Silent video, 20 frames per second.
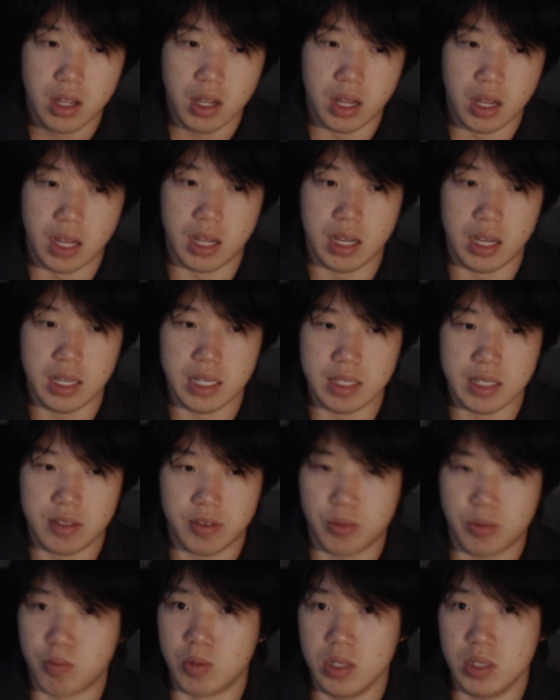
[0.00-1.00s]

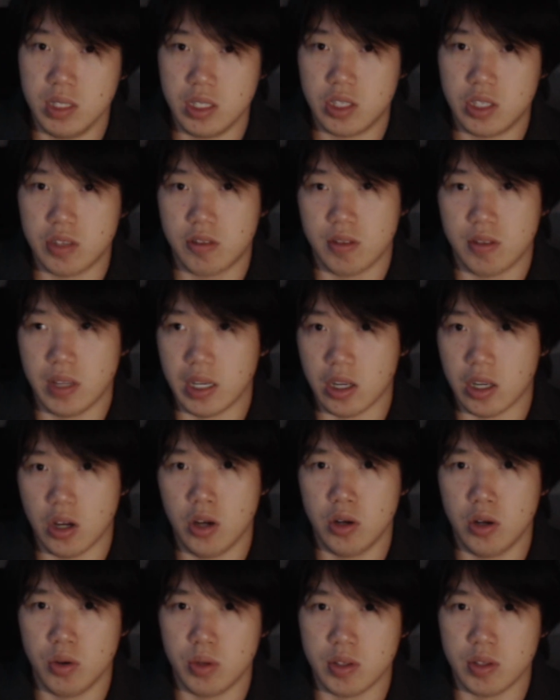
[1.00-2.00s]
It's really just like,
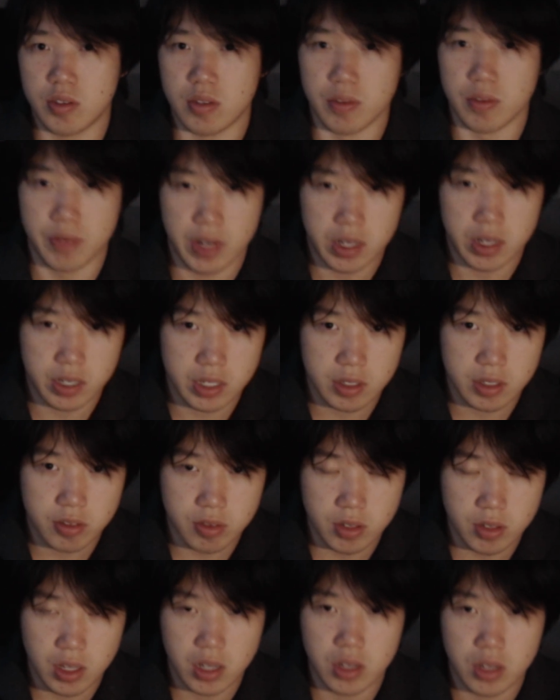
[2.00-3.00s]
oh, is the variance
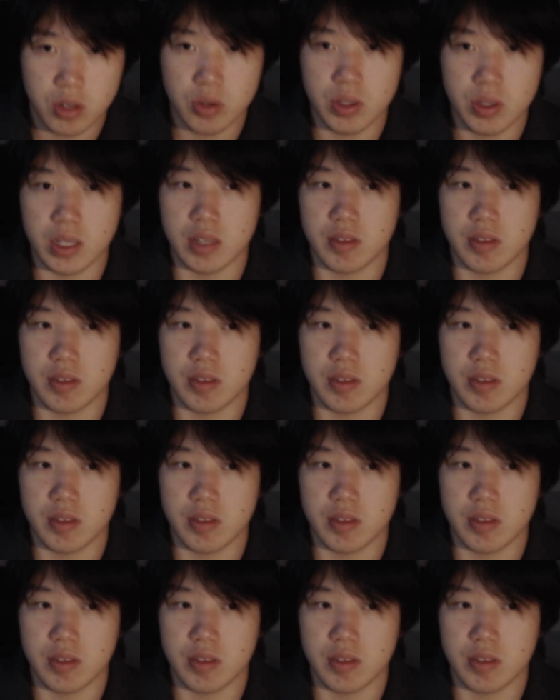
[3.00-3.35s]
low?